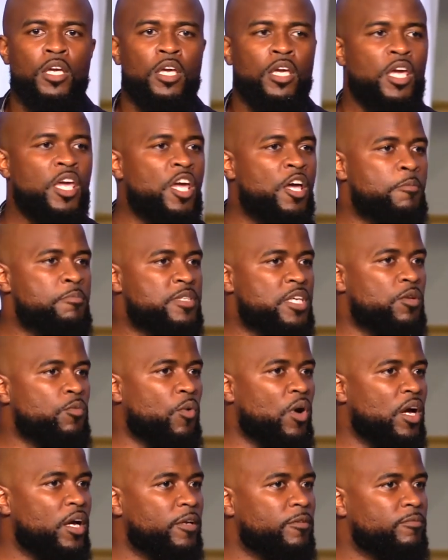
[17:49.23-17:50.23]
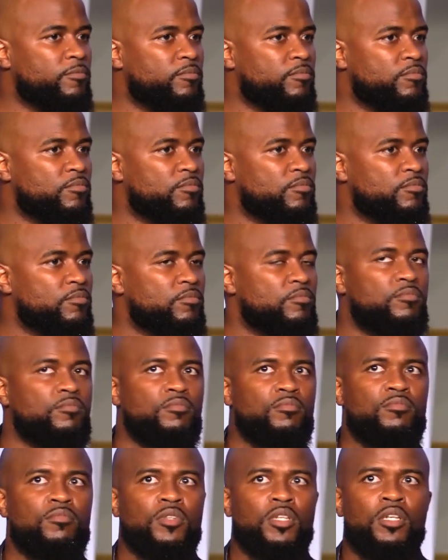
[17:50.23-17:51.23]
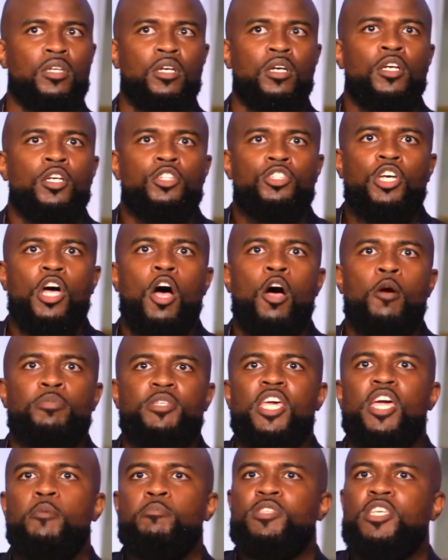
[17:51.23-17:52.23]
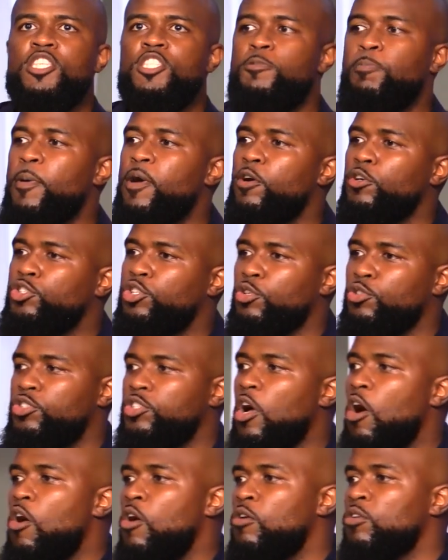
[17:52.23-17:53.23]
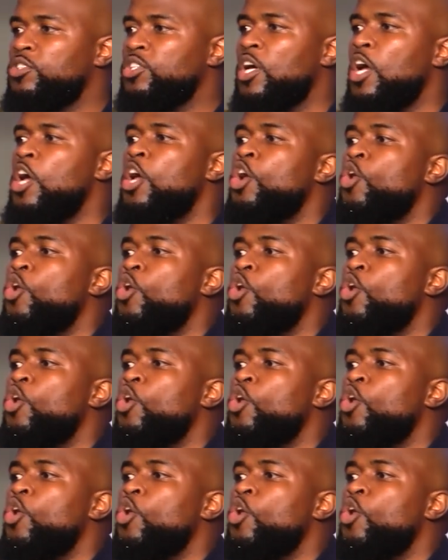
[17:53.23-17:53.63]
Hymns and what? Psalms, hymns, and spiritual songs.